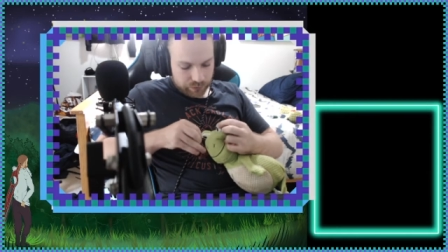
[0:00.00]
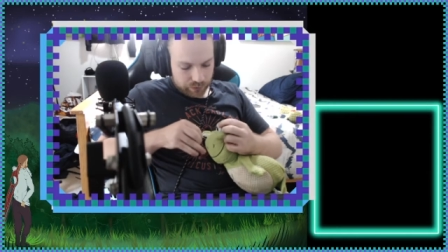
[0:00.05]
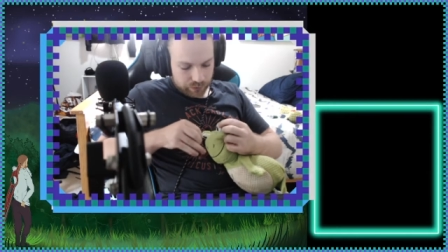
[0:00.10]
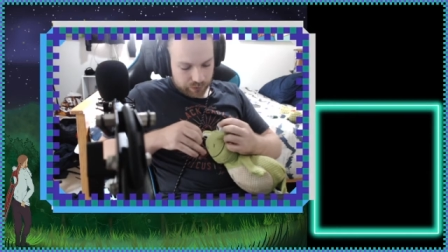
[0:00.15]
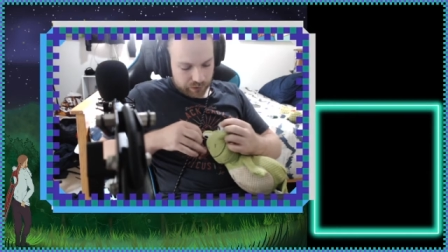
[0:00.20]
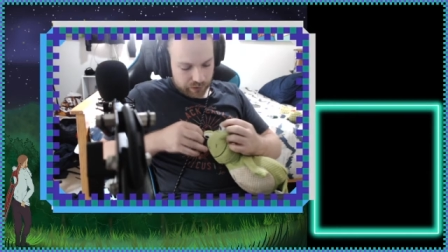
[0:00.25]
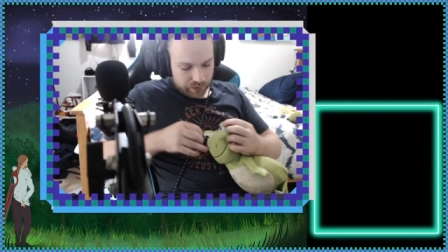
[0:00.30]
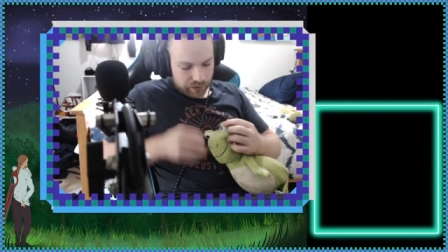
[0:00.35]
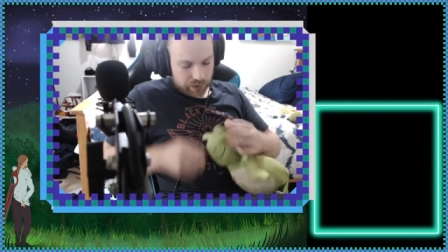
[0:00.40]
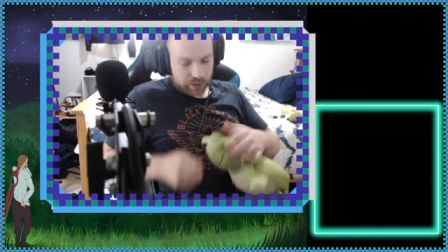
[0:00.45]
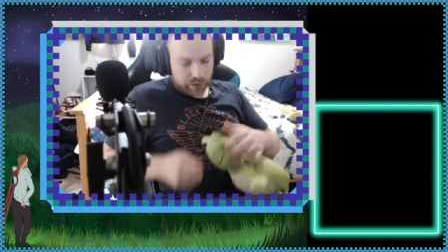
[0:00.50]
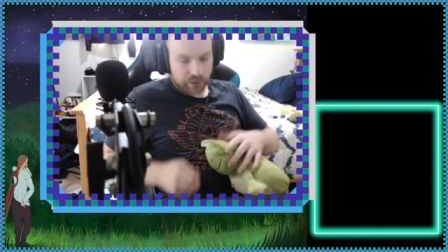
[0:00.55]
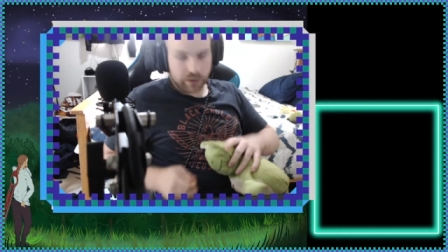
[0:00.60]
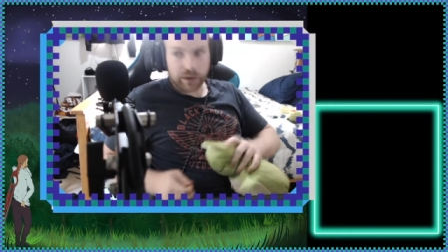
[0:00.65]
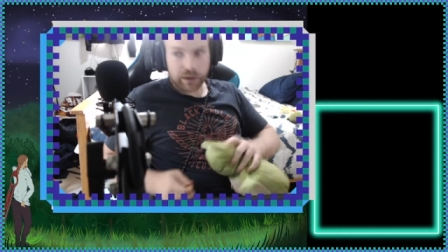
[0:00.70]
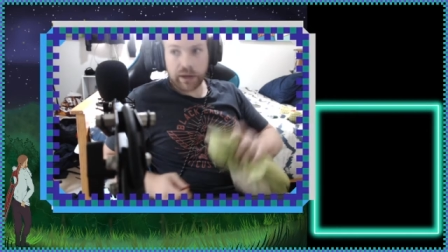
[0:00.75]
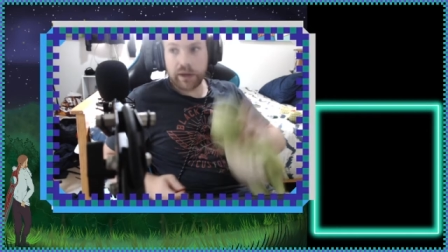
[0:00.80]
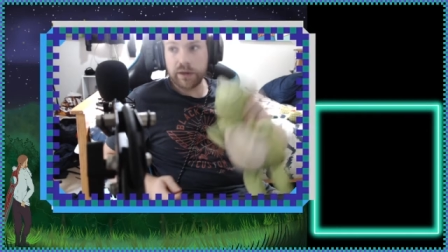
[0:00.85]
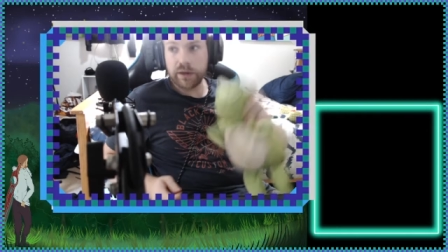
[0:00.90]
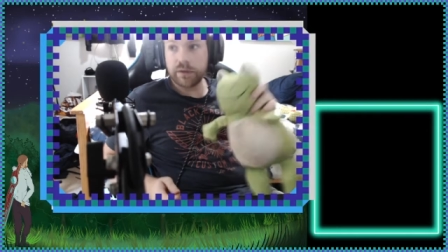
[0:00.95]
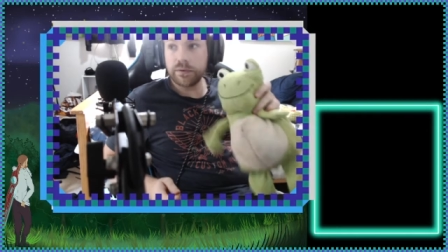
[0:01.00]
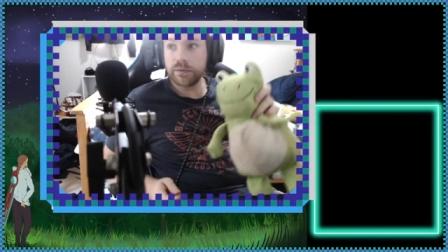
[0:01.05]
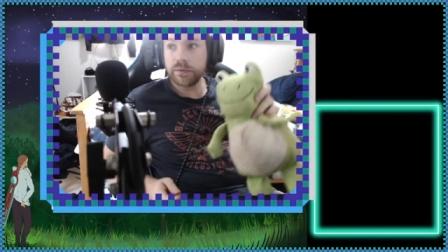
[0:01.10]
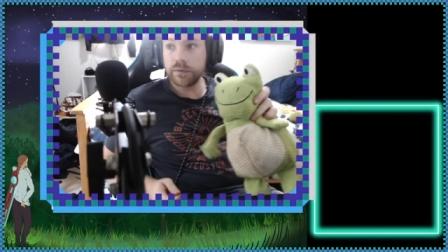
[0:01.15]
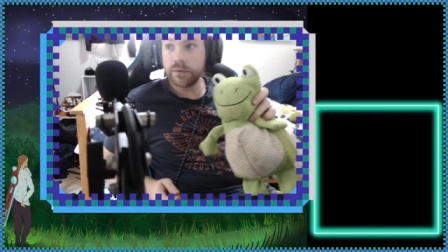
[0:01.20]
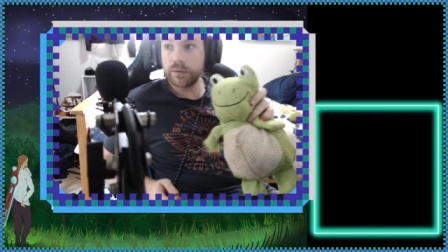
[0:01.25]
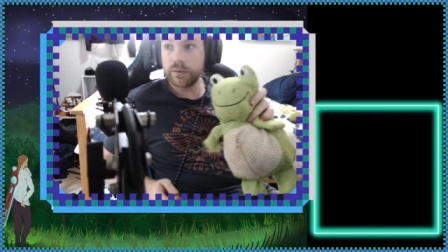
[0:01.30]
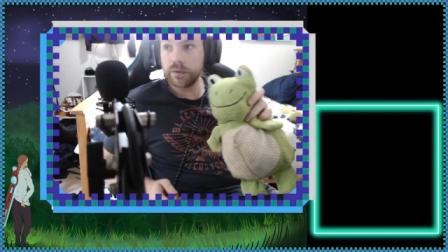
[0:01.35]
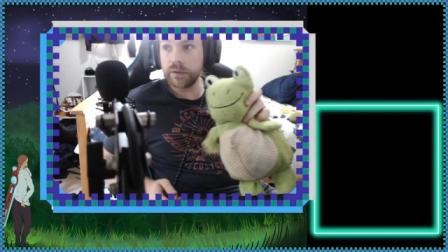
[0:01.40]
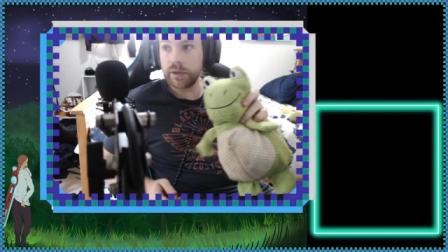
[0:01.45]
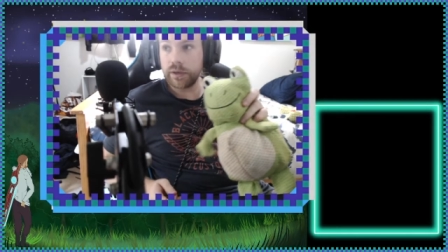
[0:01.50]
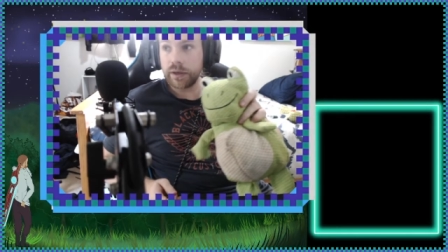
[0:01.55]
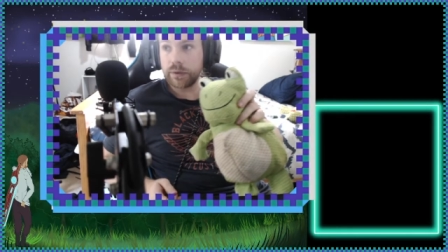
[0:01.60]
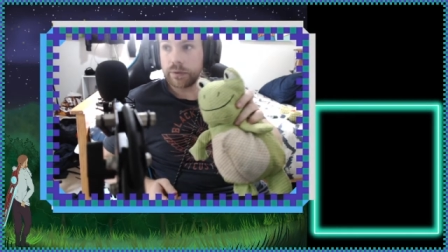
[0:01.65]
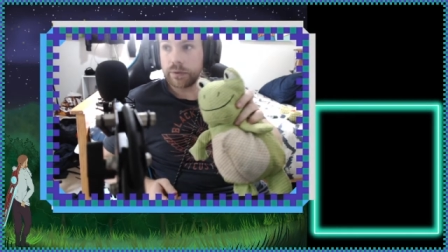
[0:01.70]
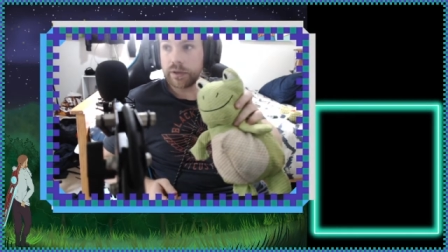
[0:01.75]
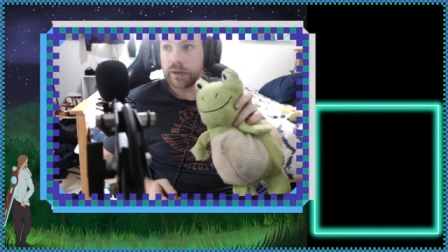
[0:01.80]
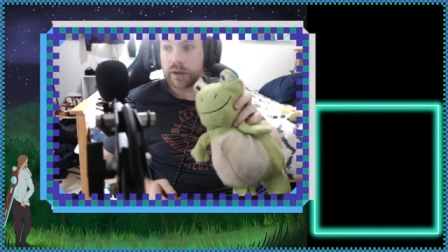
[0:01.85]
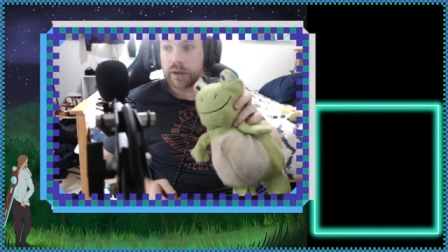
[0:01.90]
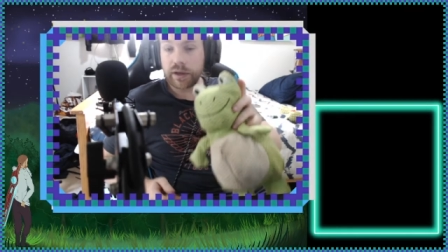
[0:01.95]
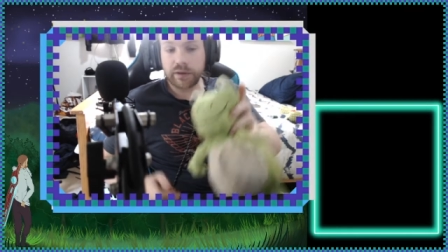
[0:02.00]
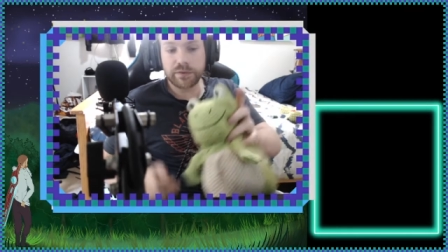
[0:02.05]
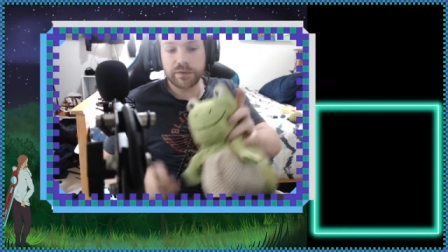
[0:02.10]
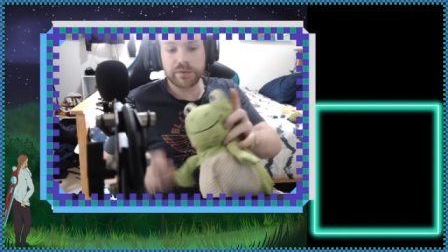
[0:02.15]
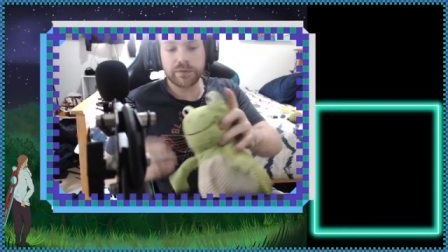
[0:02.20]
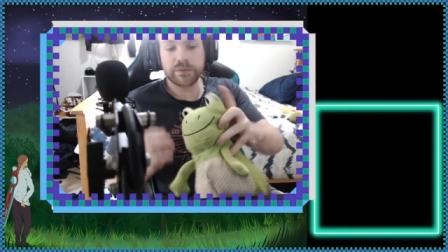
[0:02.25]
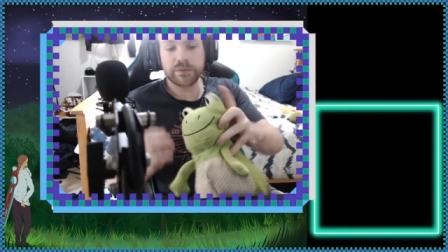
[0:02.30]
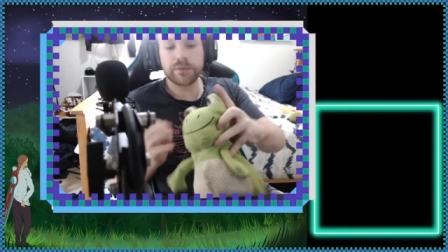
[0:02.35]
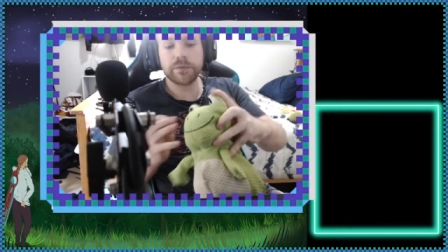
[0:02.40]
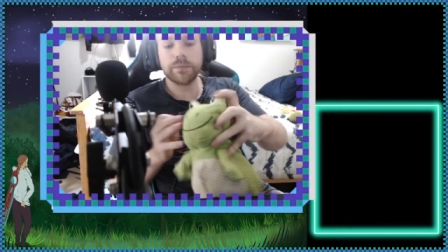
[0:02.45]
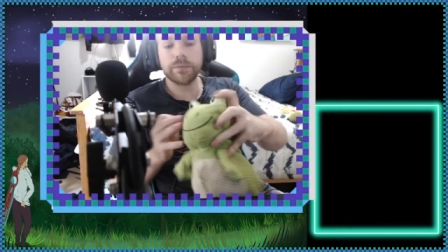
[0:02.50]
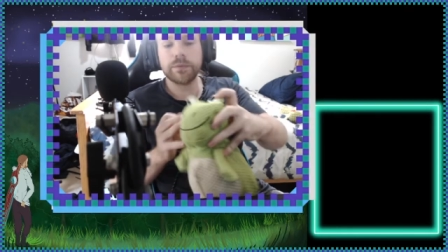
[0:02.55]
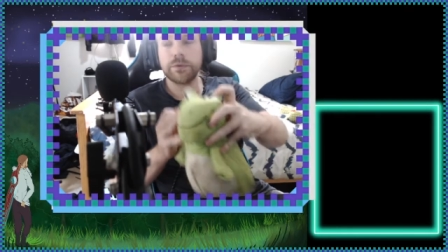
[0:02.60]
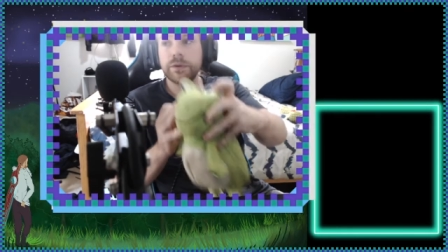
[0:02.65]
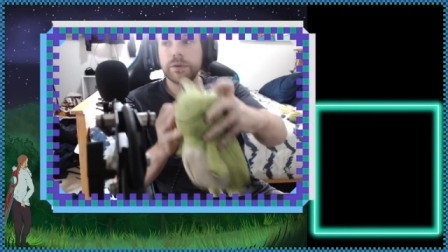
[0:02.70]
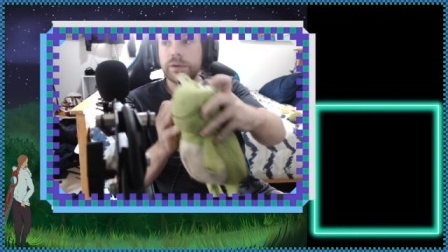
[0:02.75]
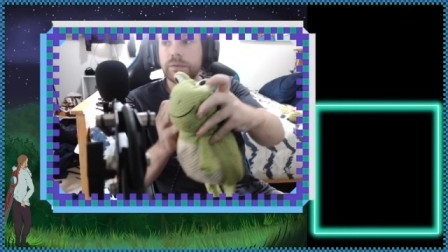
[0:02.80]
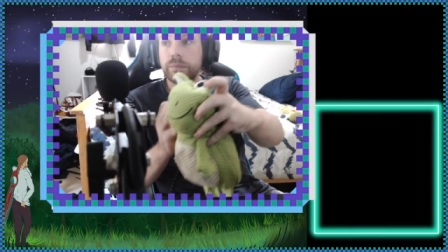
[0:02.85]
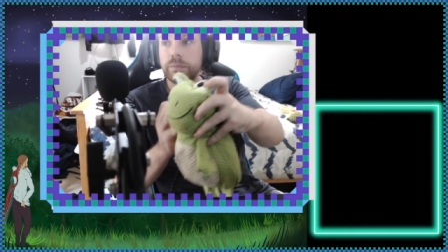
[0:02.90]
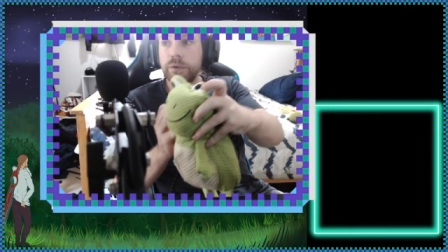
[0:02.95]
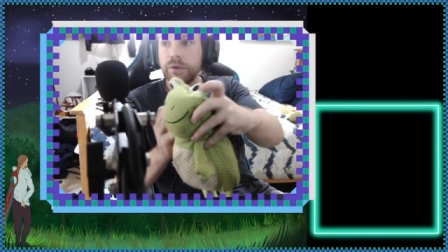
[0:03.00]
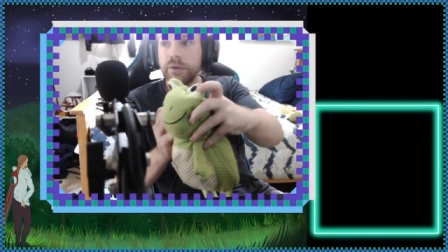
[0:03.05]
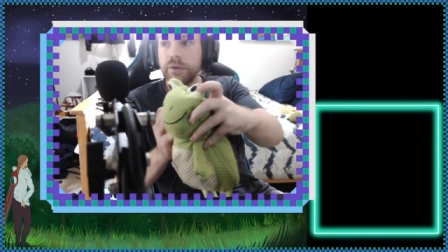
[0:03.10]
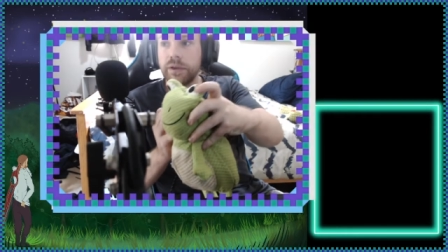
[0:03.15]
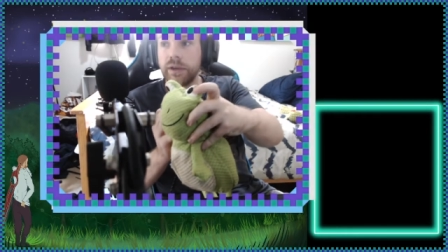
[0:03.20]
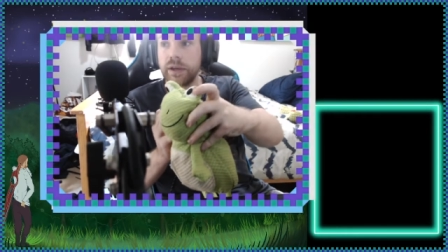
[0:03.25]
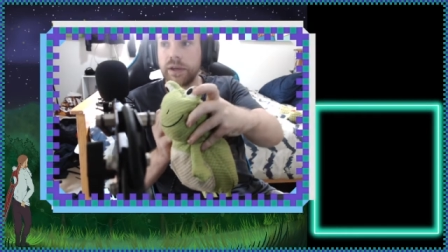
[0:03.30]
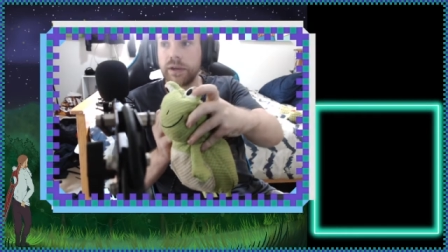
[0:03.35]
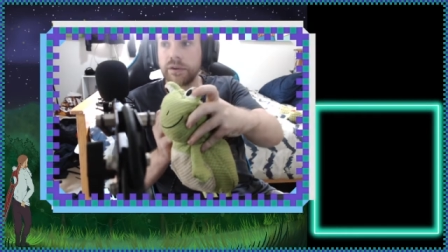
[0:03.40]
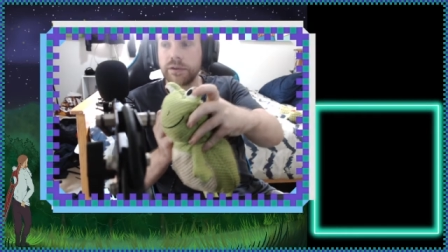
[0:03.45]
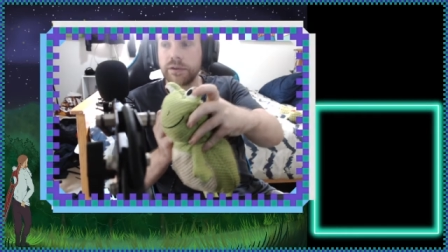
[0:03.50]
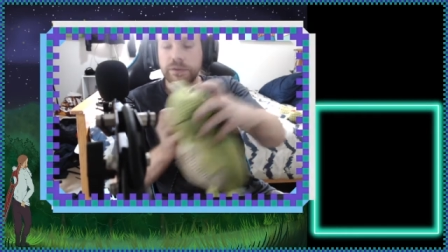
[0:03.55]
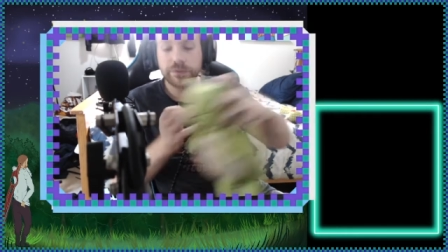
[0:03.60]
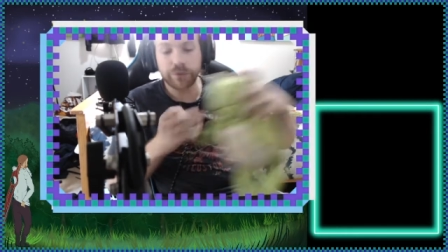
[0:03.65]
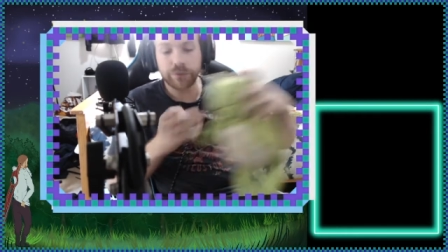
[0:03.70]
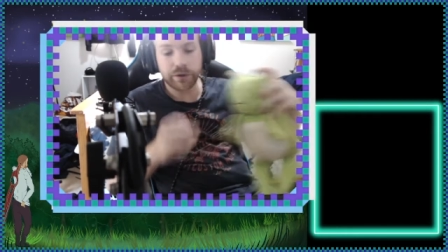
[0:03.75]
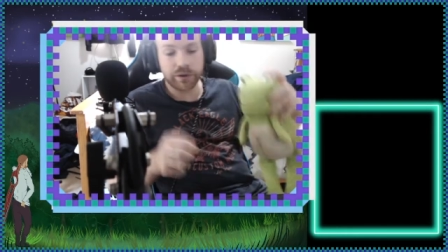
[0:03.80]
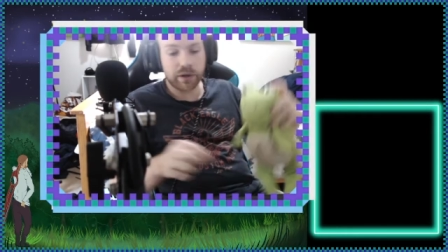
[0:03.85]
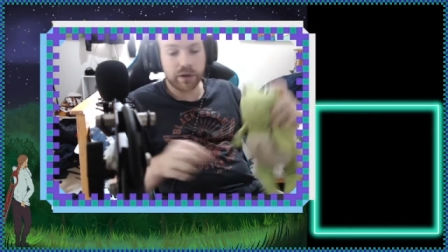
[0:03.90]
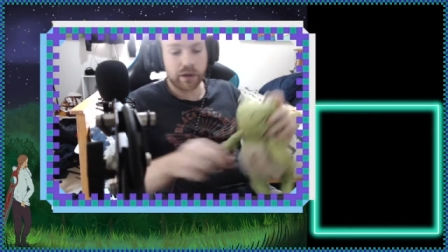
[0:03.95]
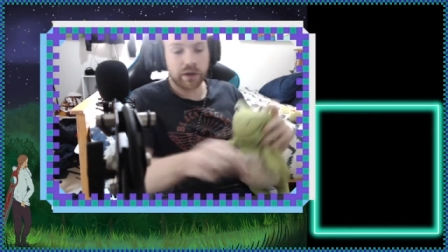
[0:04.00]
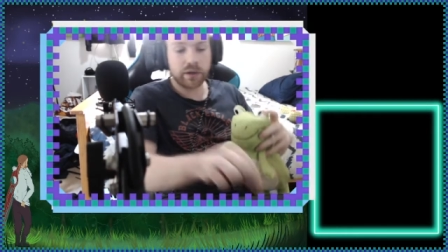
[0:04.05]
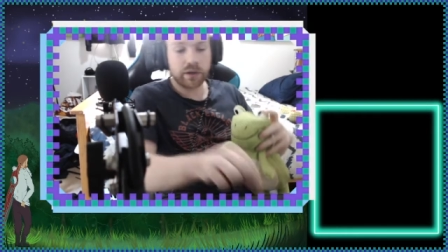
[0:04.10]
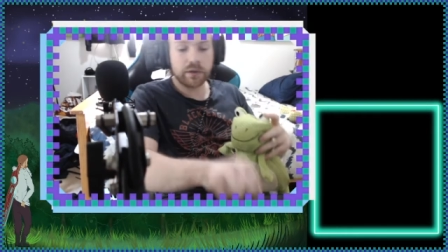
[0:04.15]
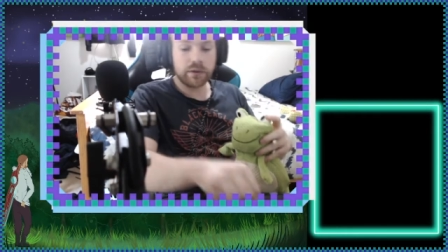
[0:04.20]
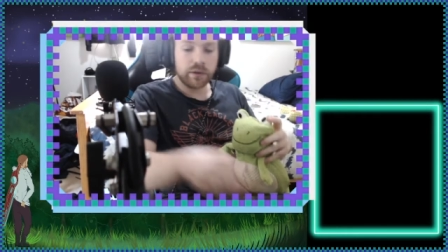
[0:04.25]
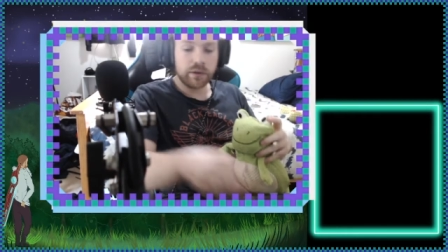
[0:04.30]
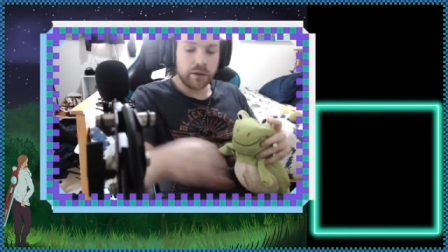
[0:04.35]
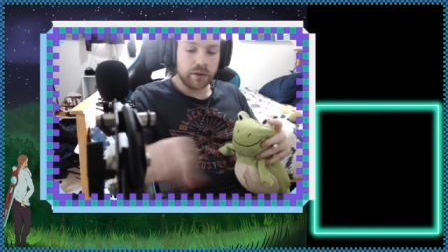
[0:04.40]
Okay, and now he has some thread poking out his front eye,